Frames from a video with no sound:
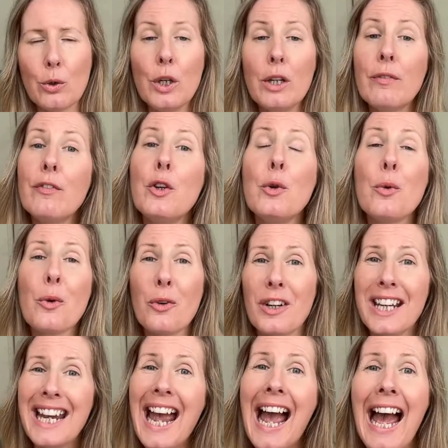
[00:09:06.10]
if you
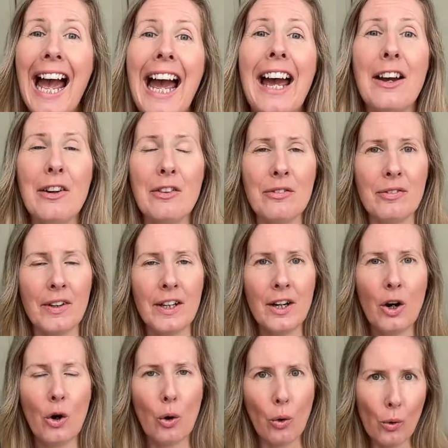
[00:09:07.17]
already have
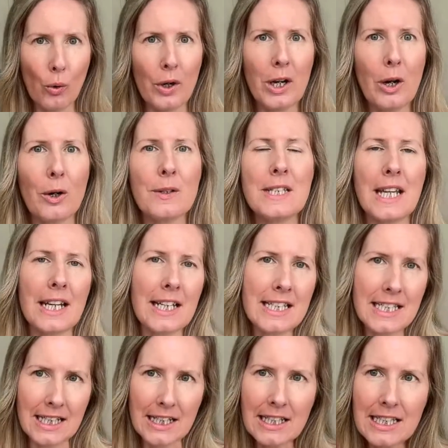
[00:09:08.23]
audios that
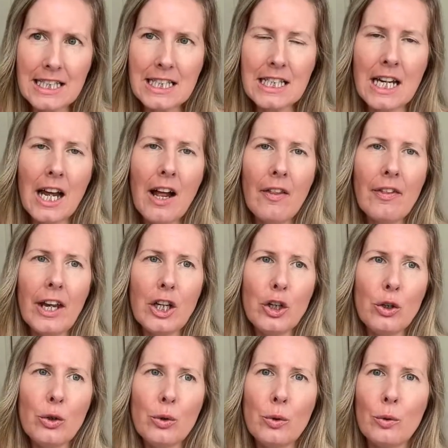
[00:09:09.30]
exist that
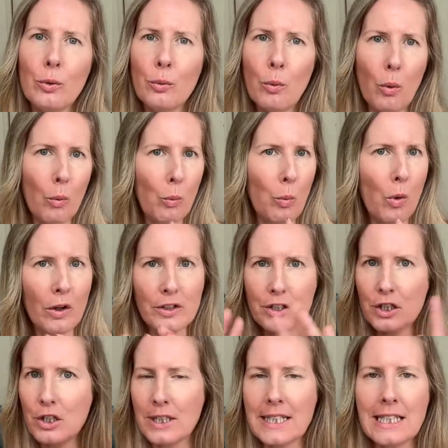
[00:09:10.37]
you want to
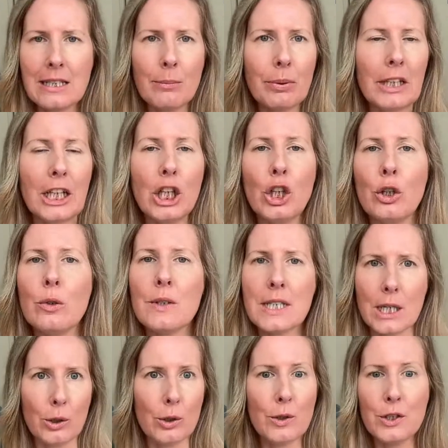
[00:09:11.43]
just simply use
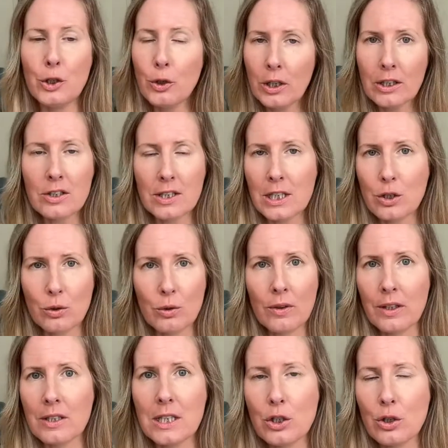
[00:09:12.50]
those, you can just do
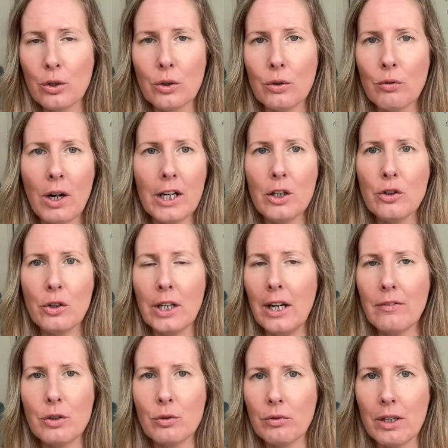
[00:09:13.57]
this too, right? You don't
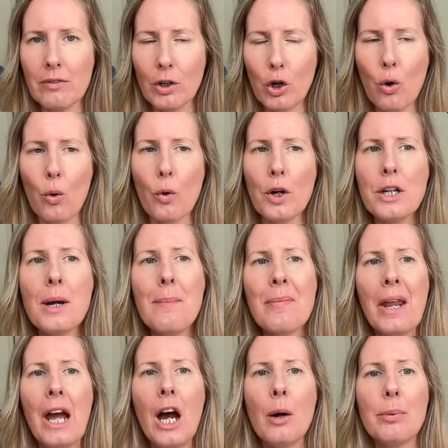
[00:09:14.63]
have to re-record.
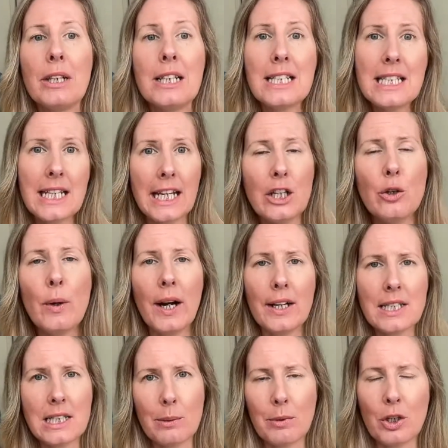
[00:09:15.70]
But let's say you are
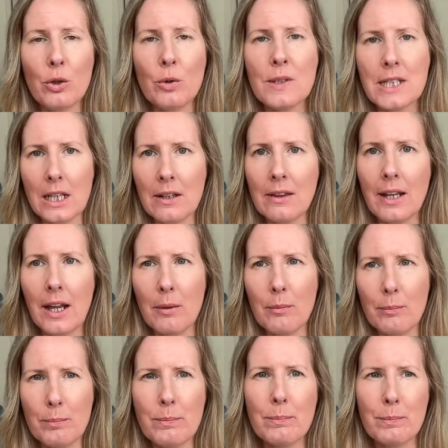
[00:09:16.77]
someone who's in that
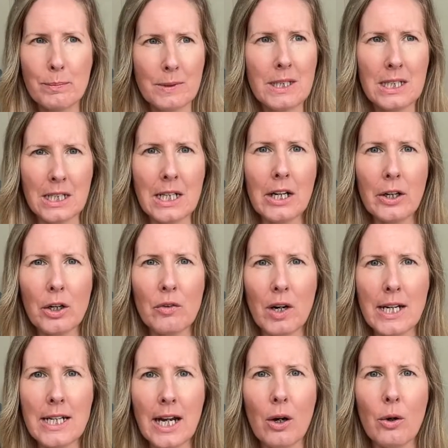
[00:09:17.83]
scenario
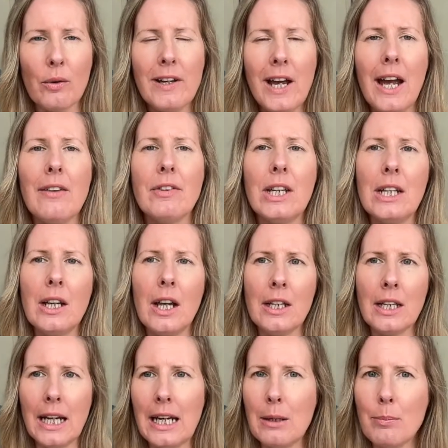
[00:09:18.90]
right now of having an
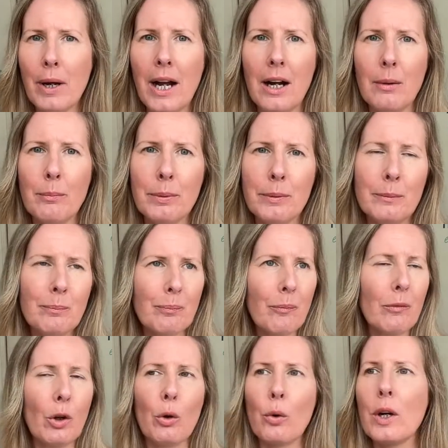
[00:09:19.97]
EPUB
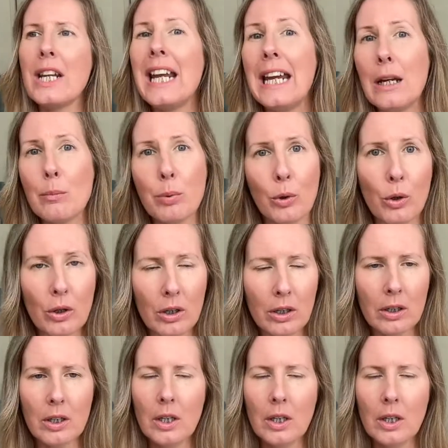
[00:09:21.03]
or an ebook